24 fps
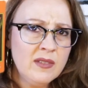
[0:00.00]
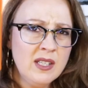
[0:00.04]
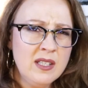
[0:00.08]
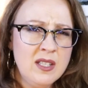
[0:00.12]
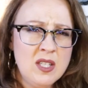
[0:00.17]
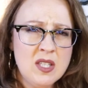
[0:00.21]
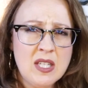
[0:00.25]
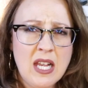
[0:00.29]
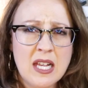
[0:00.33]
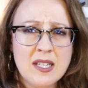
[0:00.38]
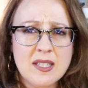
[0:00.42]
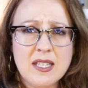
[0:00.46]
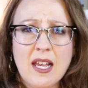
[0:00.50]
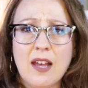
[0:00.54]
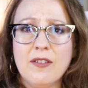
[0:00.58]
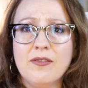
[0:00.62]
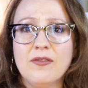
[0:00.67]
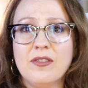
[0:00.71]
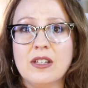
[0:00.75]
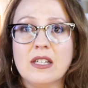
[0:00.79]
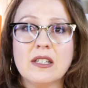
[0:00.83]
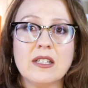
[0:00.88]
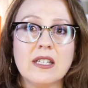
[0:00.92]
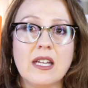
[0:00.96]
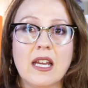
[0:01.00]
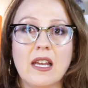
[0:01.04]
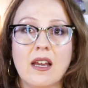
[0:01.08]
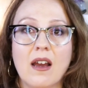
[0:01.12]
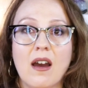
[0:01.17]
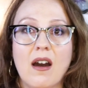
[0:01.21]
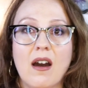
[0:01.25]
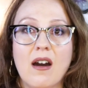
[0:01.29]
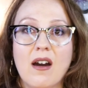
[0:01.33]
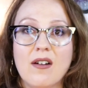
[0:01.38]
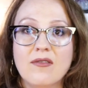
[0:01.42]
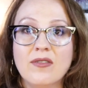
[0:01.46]
This has that feeling
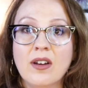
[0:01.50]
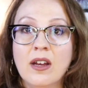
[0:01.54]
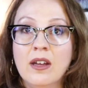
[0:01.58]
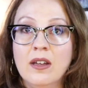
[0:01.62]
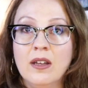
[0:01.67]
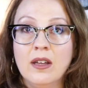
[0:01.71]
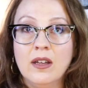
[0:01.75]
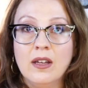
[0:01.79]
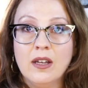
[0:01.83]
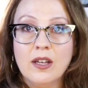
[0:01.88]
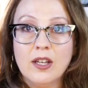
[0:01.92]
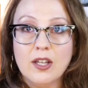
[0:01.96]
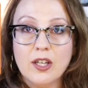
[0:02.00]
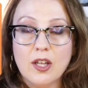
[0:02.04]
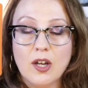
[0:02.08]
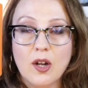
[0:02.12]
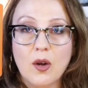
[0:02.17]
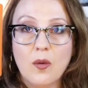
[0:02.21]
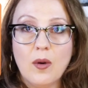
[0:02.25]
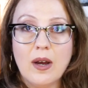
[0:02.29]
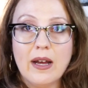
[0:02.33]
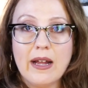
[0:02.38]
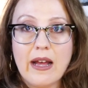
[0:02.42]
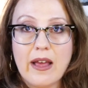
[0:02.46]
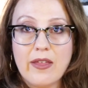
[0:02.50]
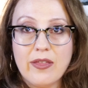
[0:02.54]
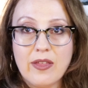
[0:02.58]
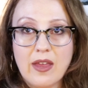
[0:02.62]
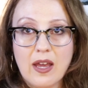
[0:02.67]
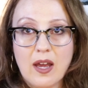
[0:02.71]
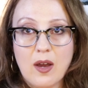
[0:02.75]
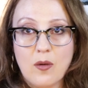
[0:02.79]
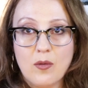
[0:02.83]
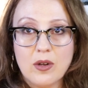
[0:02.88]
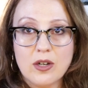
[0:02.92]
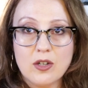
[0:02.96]
of, you know what, I think
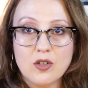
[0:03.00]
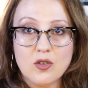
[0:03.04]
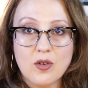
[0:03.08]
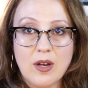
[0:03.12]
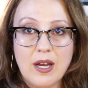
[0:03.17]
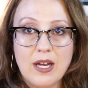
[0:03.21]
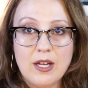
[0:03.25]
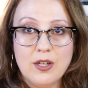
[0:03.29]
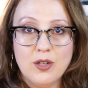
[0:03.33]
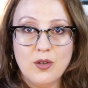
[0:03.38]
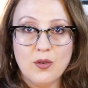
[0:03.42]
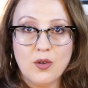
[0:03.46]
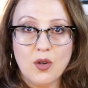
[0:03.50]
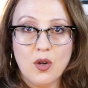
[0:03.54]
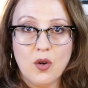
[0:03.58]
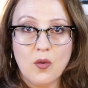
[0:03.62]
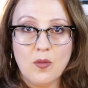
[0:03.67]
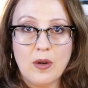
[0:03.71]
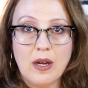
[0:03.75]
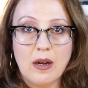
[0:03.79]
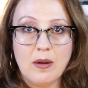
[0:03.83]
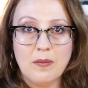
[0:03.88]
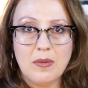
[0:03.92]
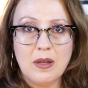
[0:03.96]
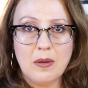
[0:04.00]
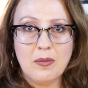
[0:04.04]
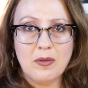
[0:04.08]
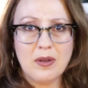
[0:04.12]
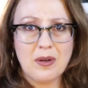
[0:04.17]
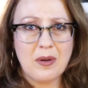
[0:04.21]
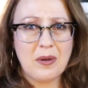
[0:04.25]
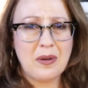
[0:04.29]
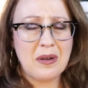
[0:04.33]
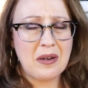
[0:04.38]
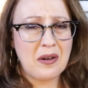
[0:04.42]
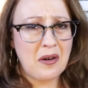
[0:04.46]
I want to try a new career, and people are
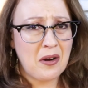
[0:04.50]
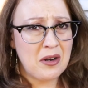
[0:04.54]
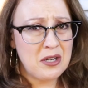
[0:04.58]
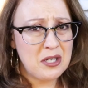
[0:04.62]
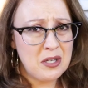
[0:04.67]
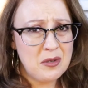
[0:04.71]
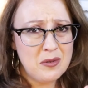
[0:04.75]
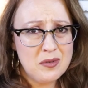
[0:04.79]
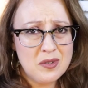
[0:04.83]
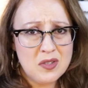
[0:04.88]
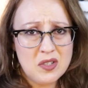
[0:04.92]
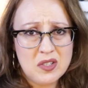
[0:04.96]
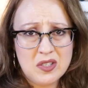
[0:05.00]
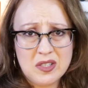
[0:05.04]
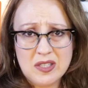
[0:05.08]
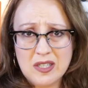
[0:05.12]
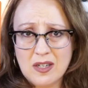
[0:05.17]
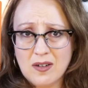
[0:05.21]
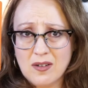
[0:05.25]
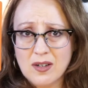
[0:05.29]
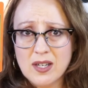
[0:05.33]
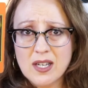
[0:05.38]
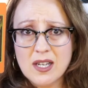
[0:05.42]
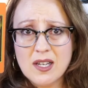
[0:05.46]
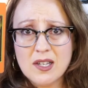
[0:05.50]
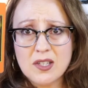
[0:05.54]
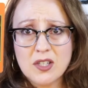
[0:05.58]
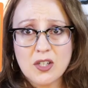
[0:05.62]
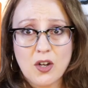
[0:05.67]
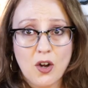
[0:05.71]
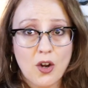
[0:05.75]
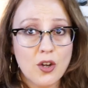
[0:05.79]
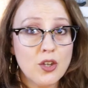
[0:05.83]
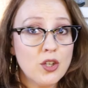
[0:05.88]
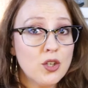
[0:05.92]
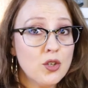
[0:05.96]
going, are you serious?
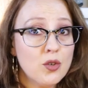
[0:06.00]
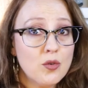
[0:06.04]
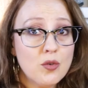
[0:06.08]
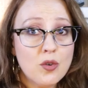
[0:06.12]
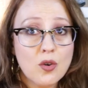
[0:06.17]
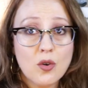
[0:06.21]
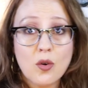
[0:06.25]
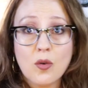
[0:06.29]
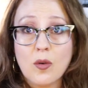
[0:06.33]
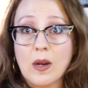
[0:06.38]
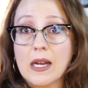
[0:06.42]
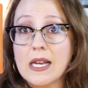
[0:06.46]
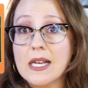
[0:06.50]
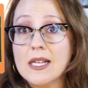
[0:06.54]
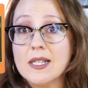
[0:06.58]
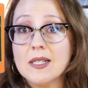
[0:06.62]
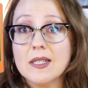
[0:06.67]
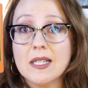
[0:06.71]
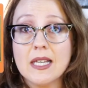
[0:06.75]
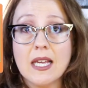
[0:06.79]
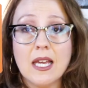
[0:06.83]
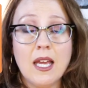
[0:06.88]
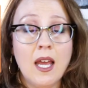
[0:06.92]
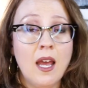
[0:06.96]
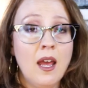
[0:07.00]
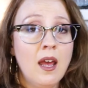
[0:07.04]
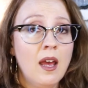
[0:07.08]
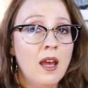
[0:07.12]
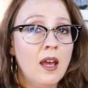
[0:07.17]
Are you crazy?